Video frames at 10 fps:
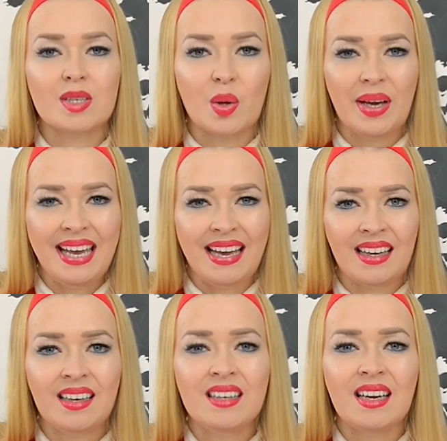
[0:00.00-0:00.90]
So
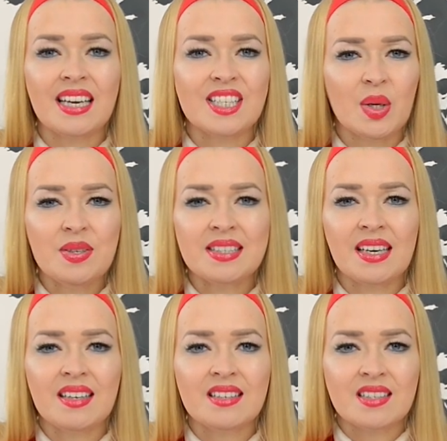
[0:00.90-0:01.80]
here, I don't
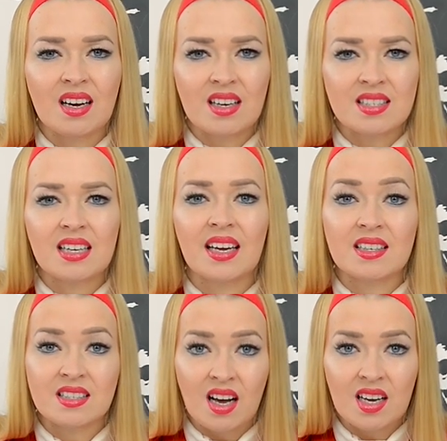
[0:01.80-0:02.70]
say dust
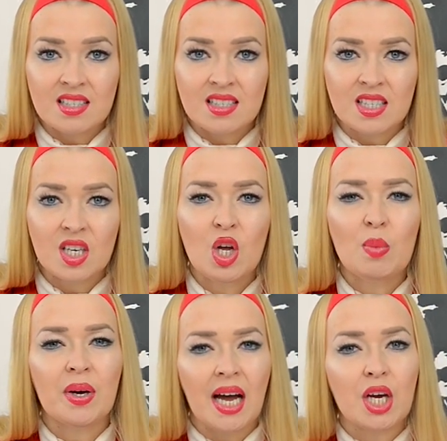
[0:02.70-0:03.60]
like dust,
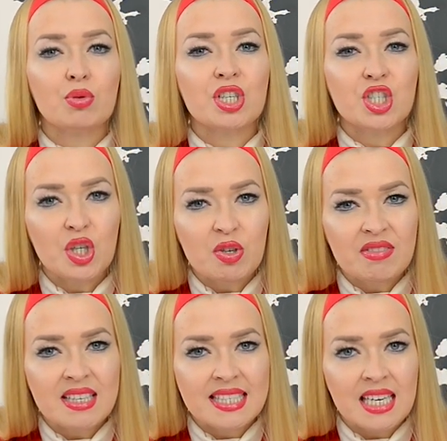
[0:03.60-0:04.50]
but I
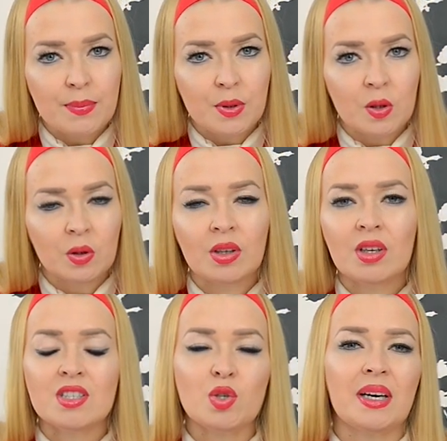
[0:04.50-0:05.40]
reduce the syllable.
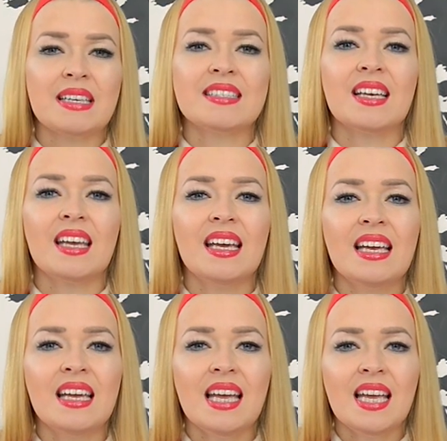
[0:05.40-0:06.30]
So I say
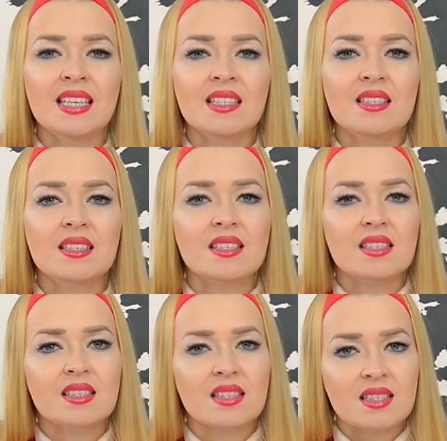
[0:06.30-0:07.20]

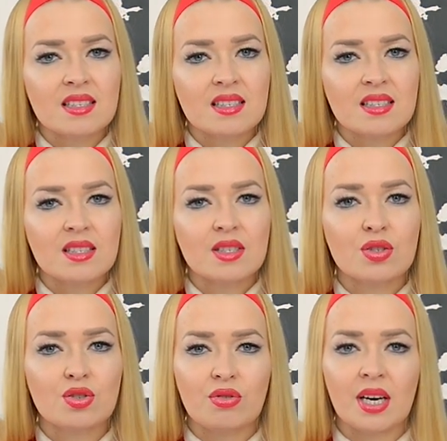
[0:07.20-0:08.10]

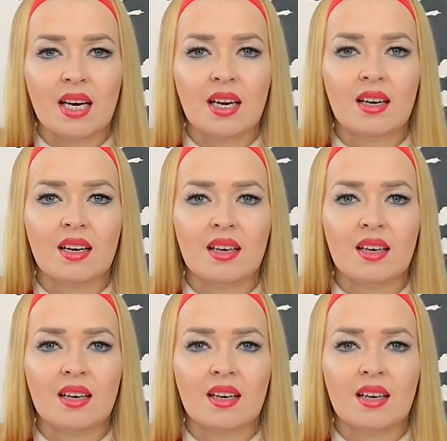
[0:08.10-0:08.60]
industry.